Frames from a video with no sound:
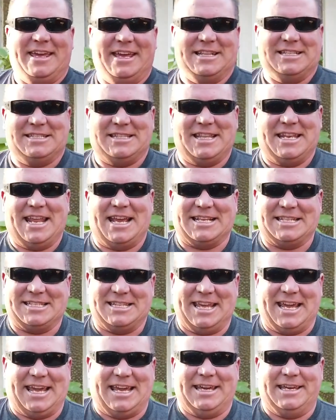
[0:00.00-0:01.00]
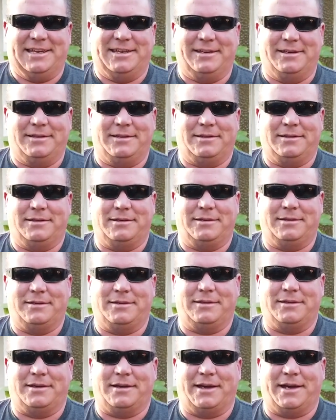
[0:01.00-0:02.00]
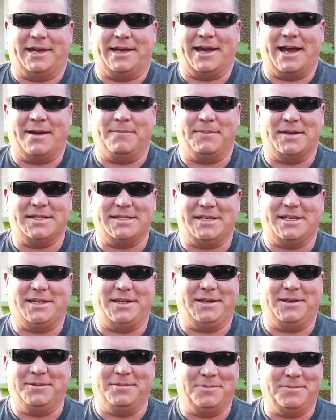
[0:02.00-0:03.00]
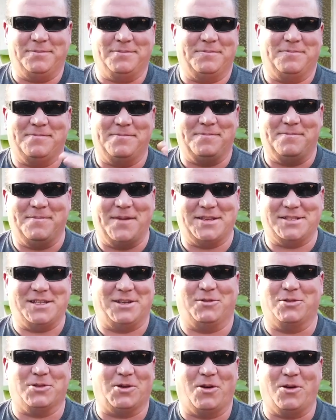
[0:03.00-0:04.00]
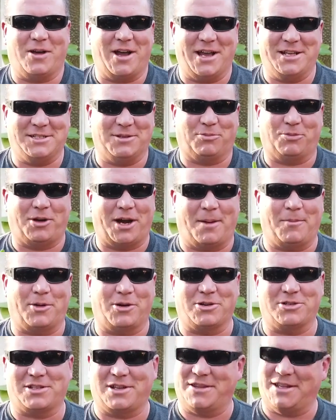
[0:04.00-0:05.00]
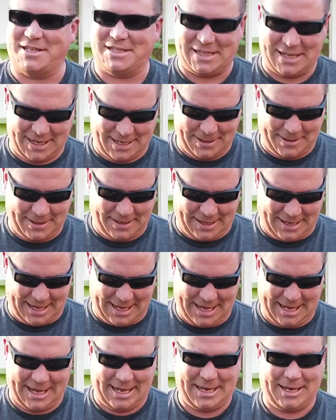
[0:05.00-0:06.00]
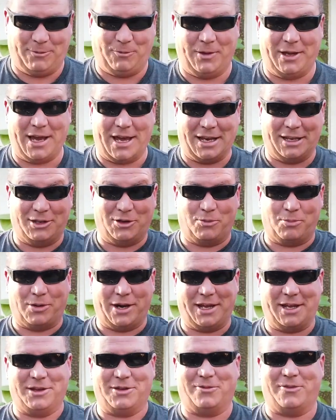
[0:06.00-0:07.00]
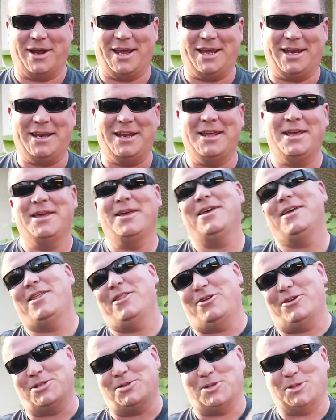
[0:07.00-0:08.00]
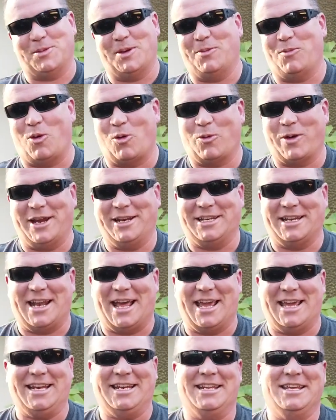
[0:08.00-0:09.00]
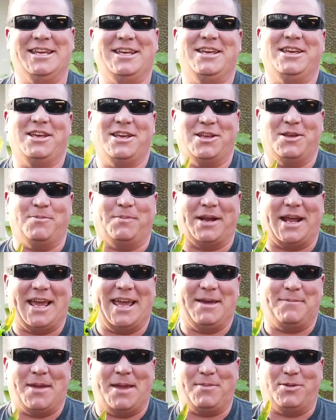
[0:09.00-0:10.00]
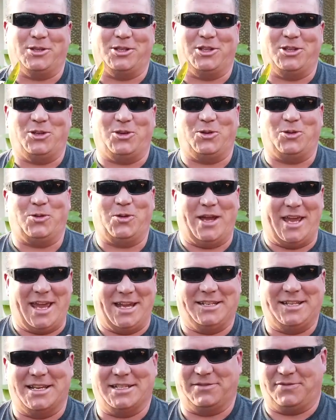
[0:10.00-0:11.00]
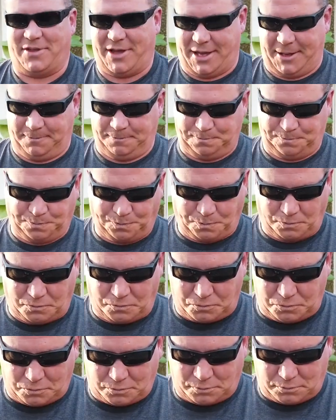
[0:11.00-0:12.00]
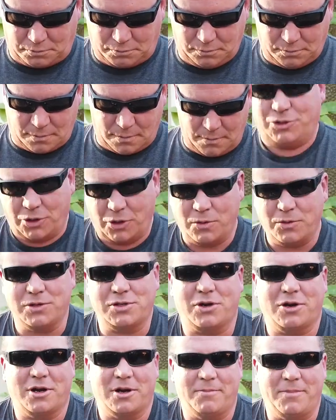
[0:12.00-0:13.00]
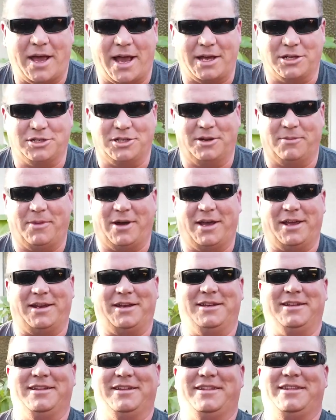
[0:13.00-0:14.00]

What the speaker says: It's the next day. I got busy messing with all kinds of parameters on this thing, and we got a little break in the rain. There's supposed to be more rain tonight, but I am able to do a test flight. Drones are a passion of mine.